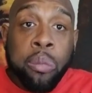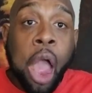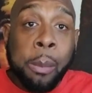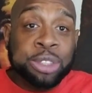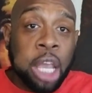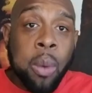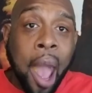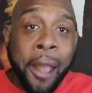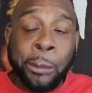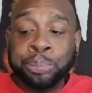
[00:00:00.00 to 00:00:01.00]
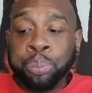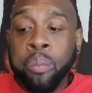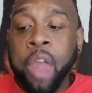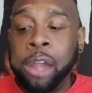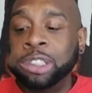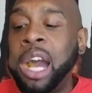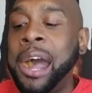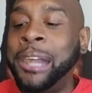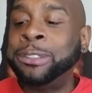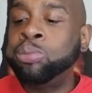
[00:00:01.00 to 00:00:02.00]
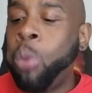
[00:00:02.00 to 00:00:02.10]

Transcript: I'm going to tell you why. You guys,